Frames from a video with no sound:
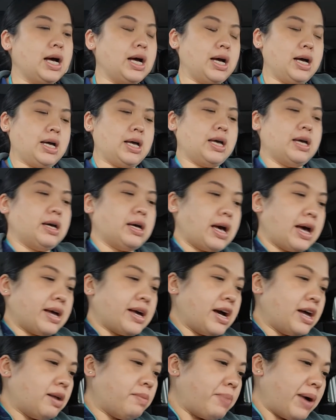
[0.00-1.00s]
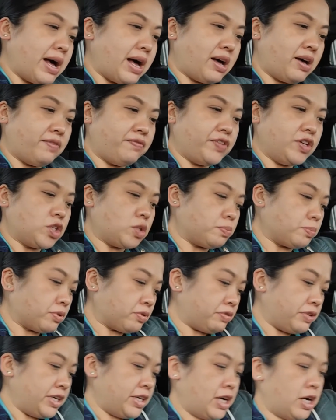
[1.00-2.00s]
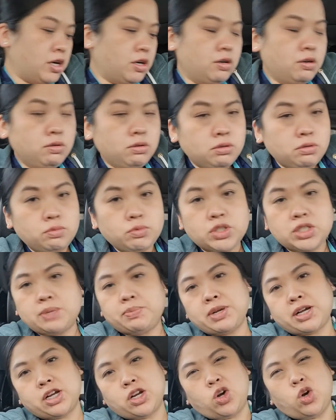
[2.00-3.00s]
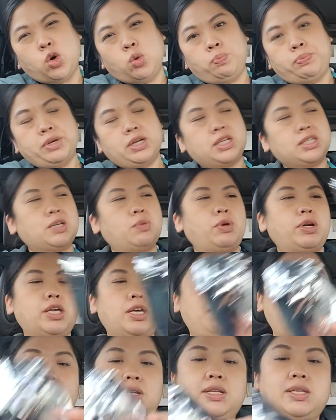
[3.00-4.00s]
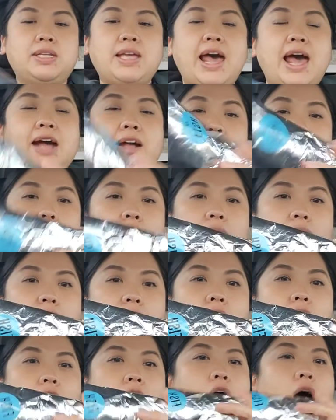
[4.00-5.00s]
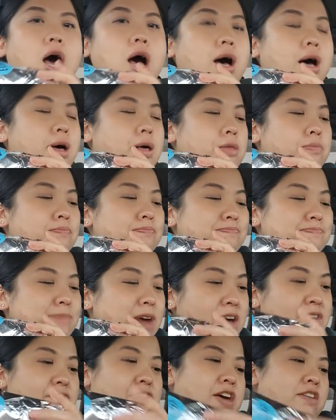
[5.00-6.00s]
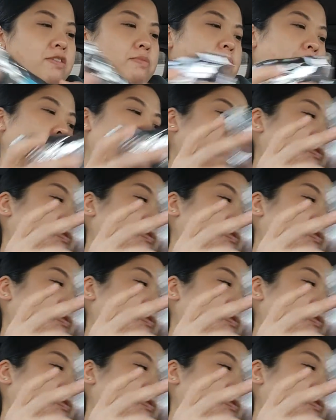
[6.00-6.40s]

I, I got a Baja Fish burrito, which I'm not going to open because I want to keep it intact my favorite